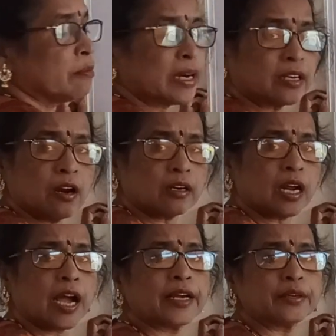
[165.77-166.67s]
But not
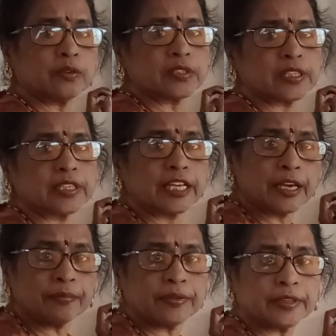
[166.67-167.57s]
hydrogen.
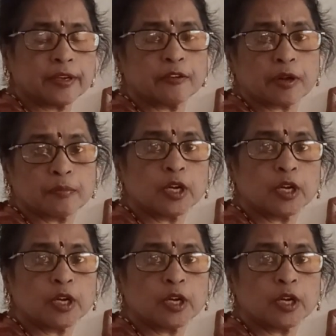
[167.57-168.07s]
If in your